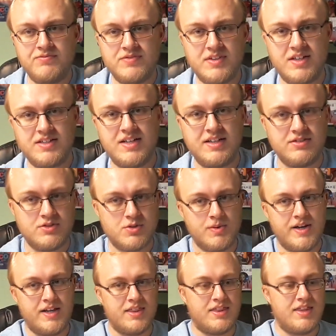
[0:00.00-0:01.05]
And it ends
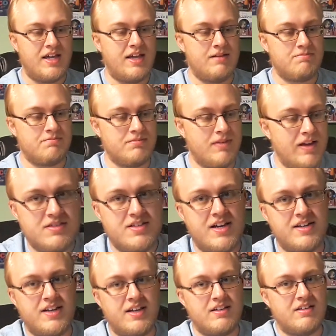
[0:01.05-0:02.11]
with him
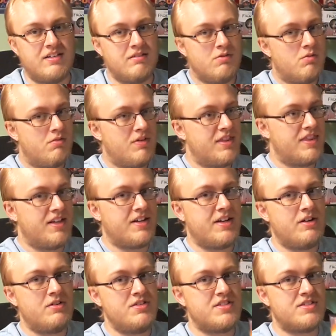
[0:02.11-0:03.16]
sitting with the
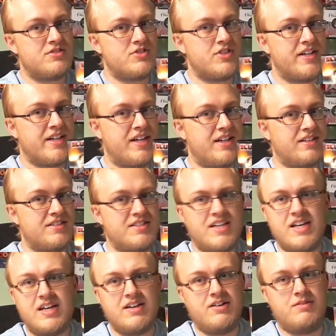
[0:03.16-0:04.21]
ghost, drinking
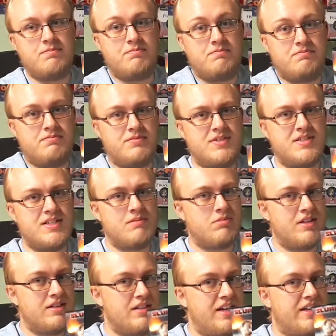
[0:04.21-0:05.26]
tea or
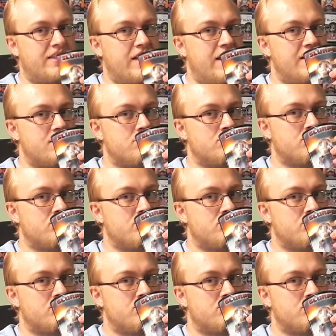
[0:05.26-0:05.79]
something like that.